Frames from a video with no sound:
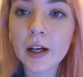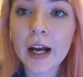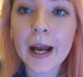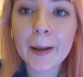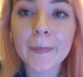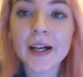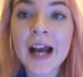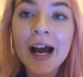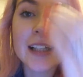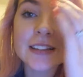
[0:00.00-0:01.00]
Okay, my
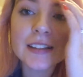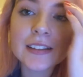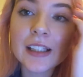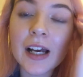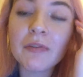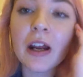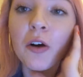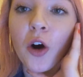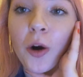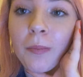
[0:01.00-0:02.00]
cats have
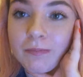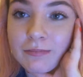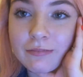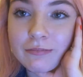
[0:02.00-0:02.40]
now gone.